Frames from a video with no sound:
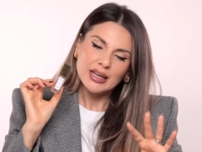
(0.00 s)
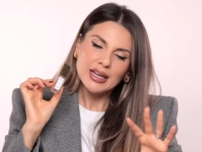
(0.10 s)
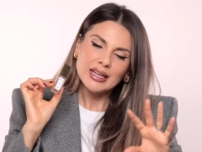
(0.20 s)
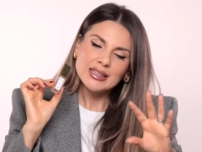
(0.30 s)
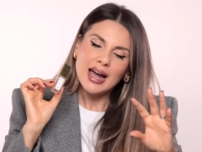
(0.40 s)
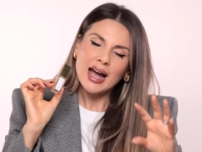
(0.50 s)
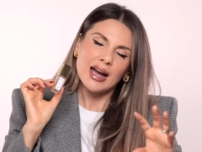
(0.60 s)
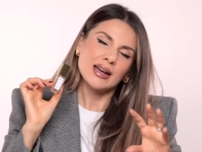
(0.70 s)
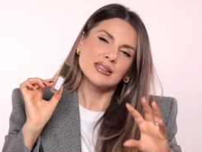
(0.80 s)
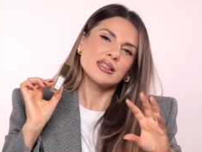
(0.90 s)
it
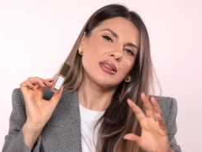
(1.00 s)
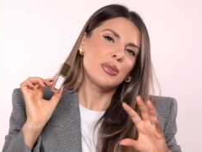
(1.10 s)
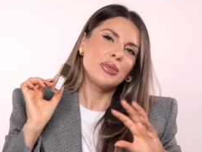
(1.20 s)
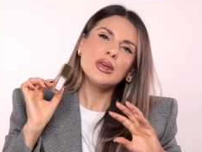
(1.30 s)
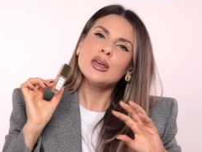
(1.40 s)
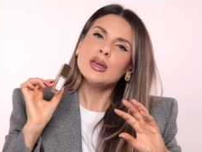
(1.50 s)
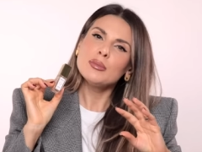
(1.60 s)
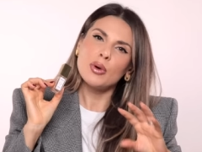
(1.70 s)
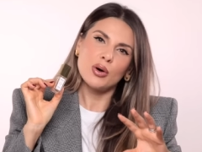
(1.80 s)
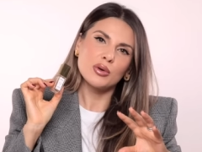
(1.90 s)
has the
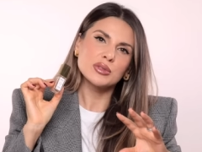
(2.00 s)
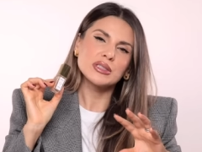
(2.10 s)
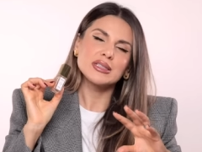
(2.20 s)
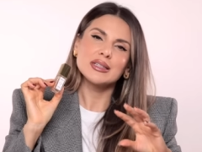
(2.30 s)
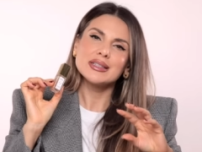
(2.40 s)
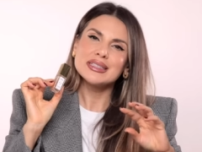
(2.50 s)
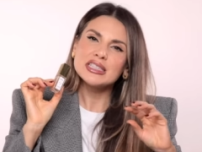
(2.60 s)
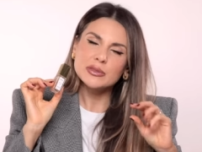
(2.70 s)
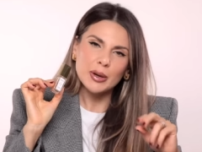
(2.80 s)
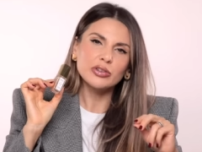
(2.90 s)
most
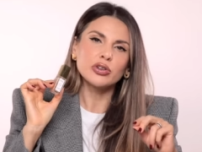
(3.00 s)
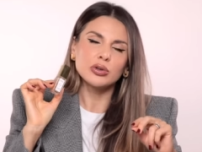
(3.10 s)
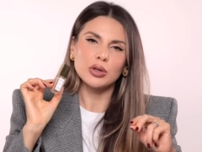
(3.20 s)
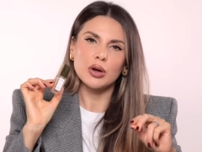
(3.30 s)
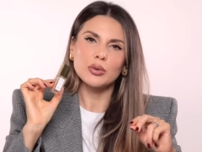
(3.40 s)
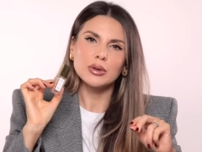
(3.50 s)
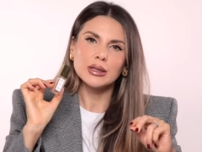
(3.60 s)
special glow.